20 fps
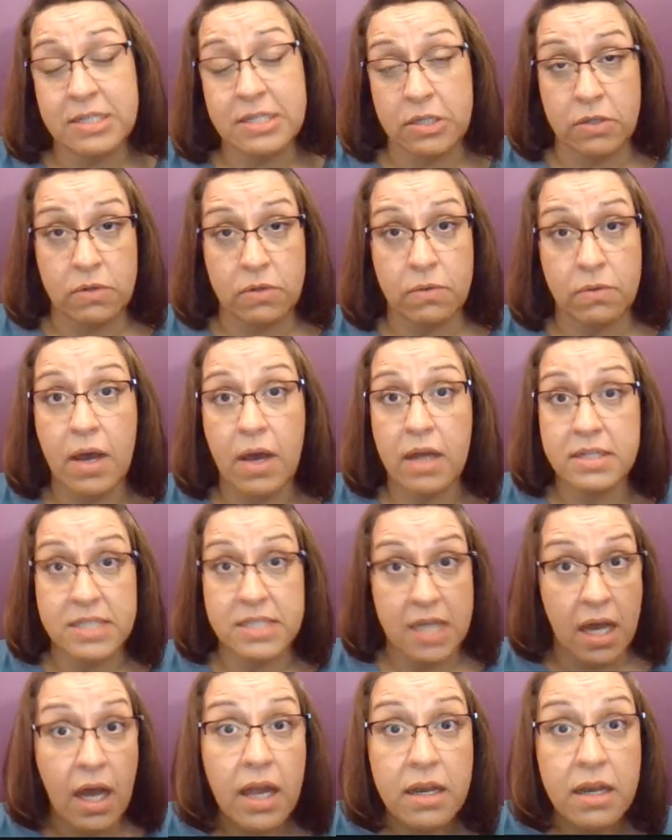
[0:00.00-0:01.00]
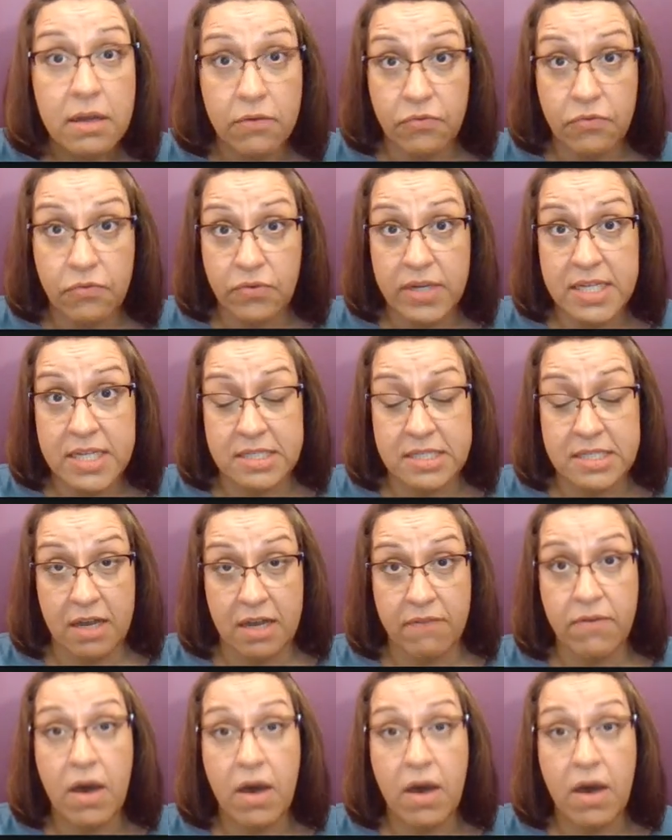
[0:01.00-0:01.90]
to a ton of free stuff.